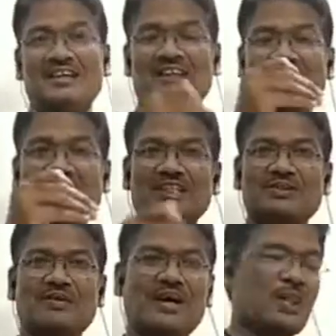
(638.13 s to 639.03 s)
That is
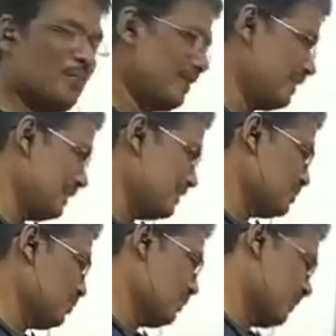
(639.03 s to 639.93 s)
why it
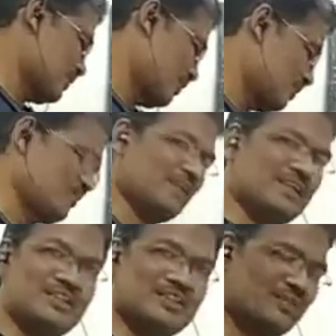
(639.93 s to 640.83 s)
is
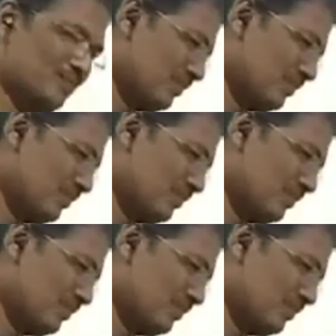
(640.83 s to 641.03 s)
personification.